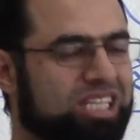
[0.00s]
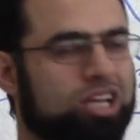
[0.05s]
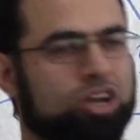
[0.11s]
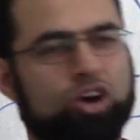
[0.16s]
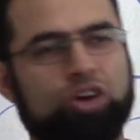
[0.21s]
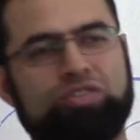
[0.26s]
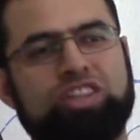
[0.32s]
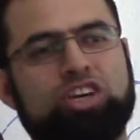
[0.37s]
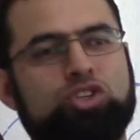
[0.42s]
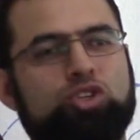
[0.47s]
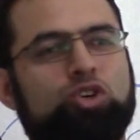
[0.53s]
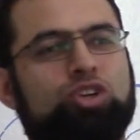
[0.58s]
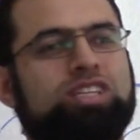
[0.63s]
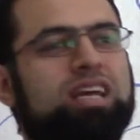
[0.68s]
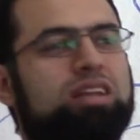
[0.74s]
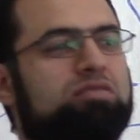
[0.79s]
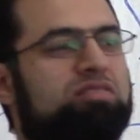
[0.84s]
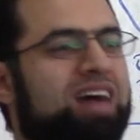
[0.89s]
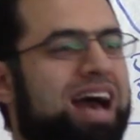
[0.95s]
of the
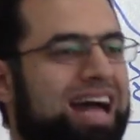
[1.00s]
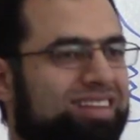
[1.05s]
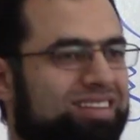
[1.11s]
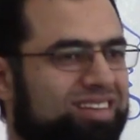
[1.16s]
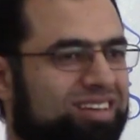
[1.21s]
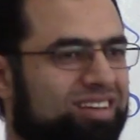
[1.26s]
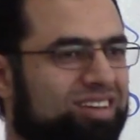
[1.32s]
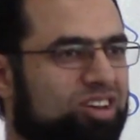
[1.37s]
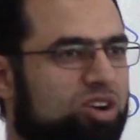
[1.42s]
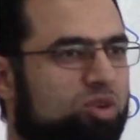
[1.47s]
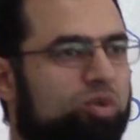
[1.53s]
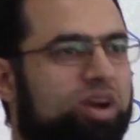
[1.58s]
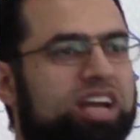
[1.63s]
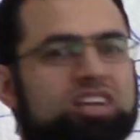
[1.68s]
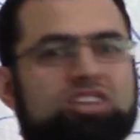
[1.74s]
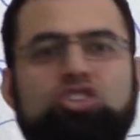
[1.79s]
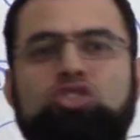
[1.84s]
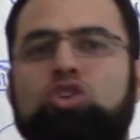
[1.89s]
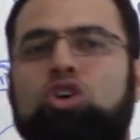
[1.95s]
Jordan Valley
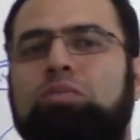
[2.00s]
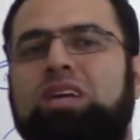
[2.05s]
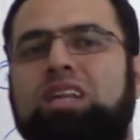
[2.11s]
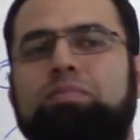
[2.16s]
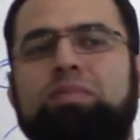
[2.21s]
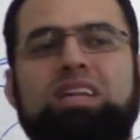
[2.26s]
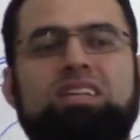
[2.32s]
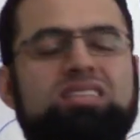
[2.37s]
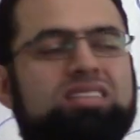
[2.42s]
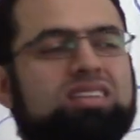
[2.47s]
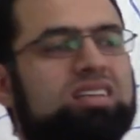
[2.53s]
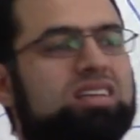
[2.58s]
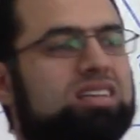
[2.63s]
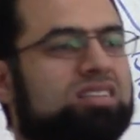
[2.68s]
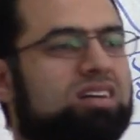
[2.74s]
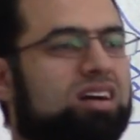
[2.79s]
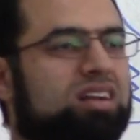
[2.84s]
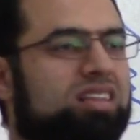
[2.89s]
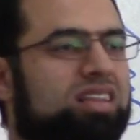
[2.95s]
where so many
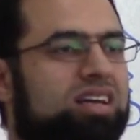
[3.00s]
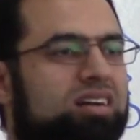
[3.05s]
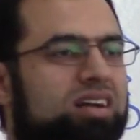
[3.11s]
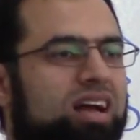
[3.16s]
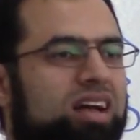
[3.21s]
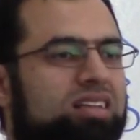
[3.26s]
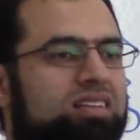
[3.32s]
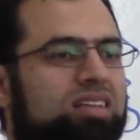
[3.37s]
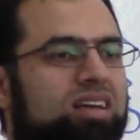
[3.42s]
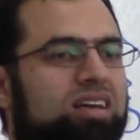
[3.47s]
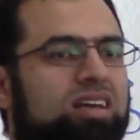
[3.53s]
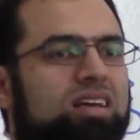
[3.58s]
Palestinians are there and